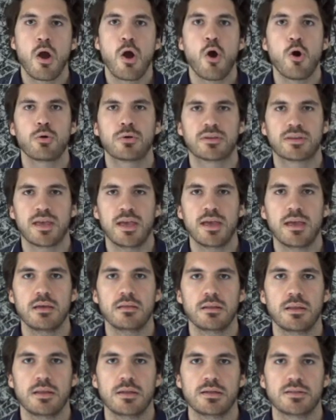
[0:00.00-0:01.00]
Okay,
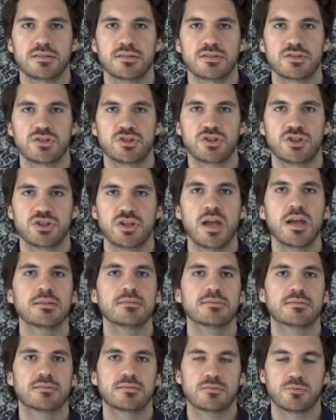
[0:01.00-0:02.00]
ladies and
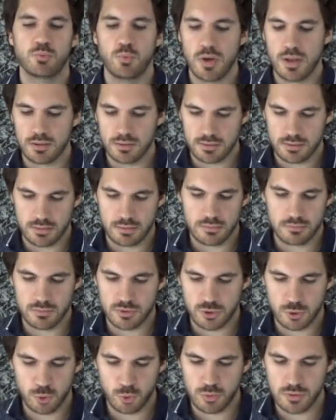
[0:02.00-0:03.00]
gents, welcome
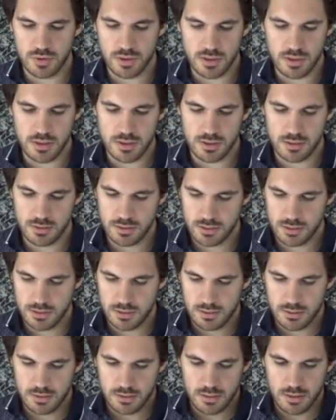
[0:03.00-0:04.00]
to the
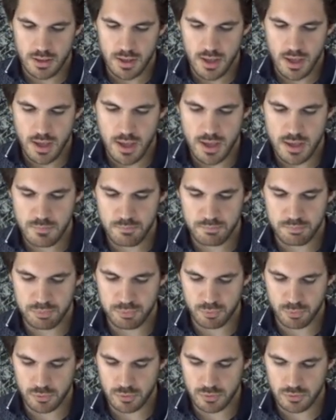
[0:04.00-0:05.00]

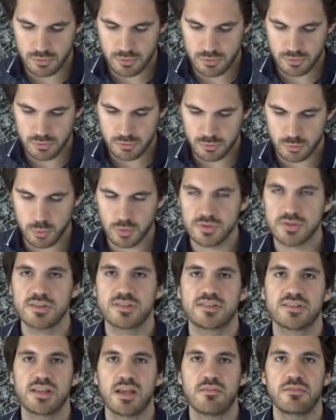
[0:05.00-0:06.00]
April
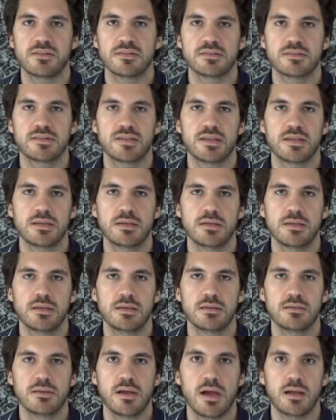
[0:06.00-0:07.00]

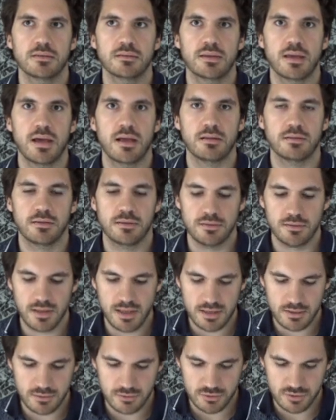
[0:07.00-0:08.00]
2017
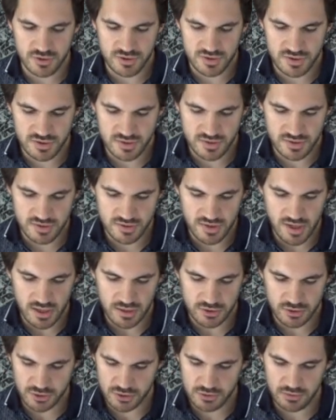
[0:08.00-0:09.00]
non-calculator
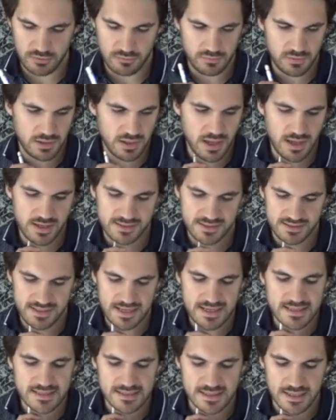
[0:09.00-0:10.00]
section of the
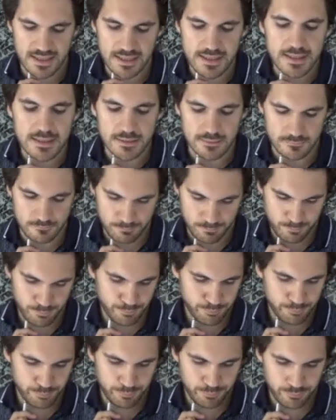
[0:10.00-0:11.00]
SAT.
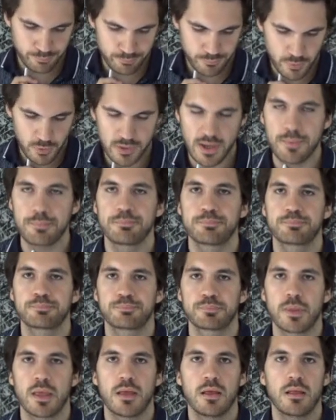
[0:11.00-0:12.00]
Okay,
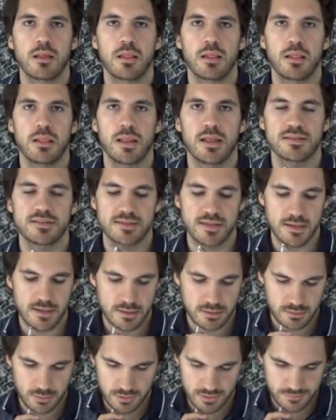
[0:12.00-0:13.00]
let's get
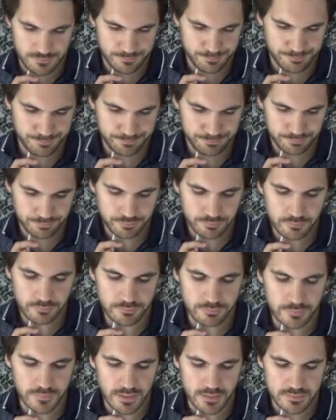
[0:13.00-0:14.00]
into it.
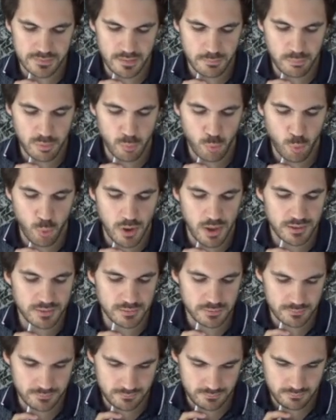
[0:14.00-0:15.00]
Number one,